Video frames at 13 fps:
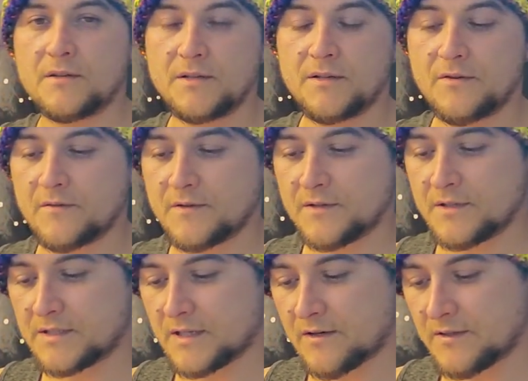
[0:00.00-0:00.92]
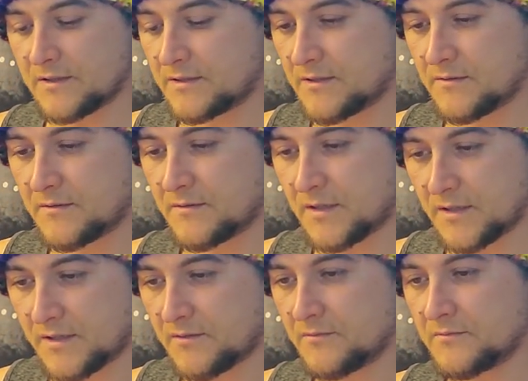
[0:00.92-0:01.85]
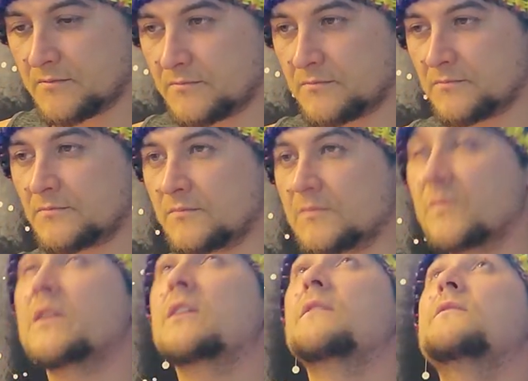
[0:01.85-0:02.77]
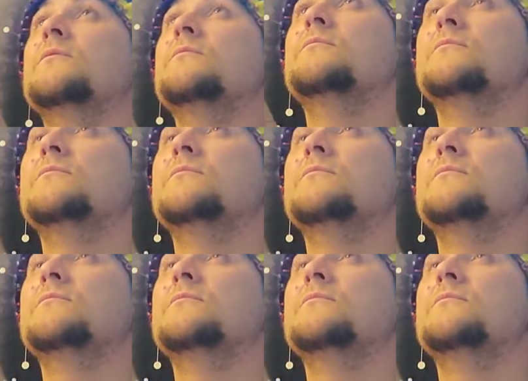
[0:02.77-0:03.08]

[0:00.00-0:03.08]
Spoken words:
and over to this Aries. Thank you, and we love you.